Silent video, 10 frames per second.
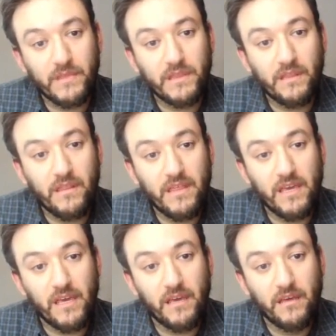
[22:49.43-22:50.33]

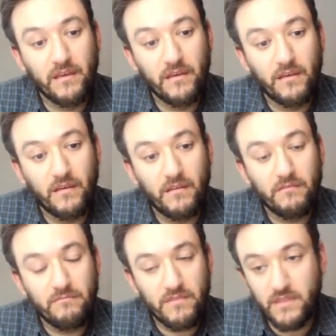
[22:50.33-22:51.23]
the
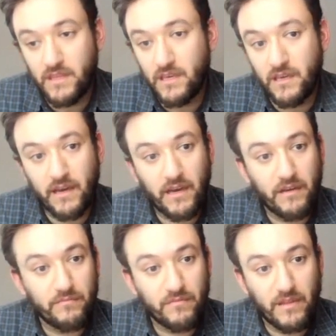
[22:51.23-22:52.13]

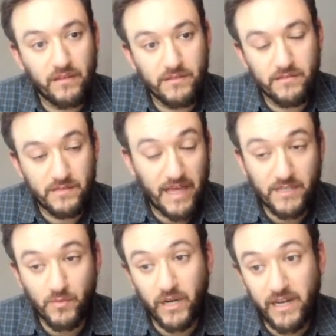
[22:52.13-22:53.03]

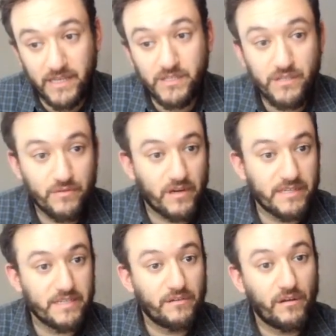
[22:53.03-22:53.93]
x1 and x2 are
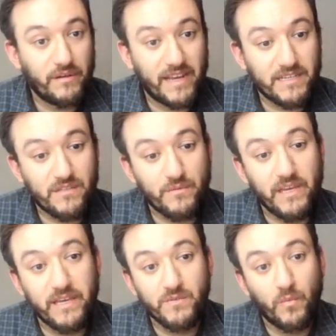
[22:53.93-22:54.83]
0, and
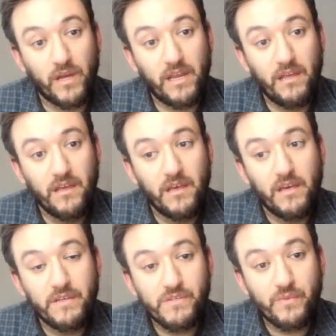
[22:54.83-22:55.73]
x3 is 1.
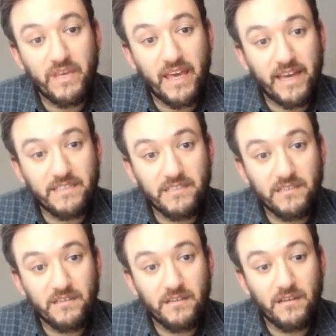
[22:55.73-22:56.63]
So we get
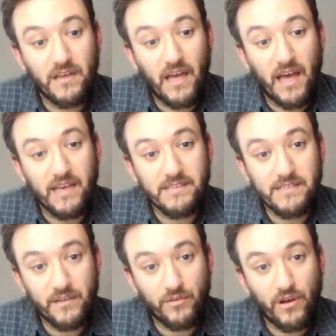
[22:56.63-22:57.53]

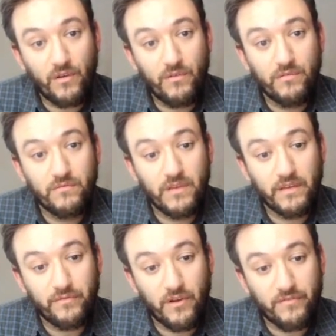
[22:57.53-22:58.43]
0
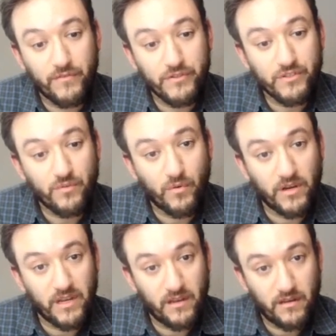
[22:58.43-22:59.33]
for our first
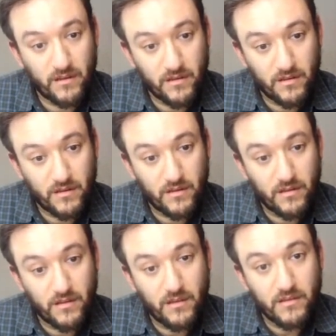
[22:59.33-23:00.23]
coordinate,
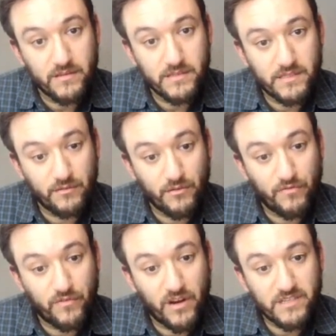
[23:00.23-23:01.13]
0
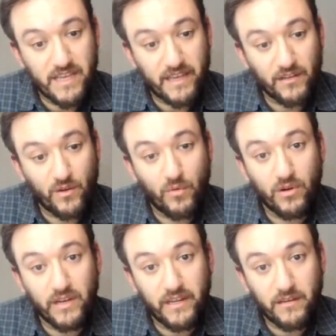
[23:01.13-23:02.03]
for our second
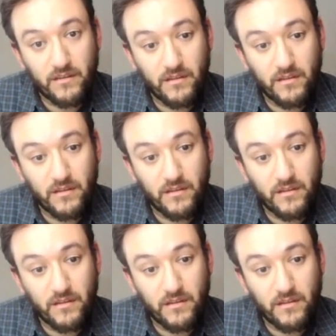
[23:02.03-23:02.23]
coordinate,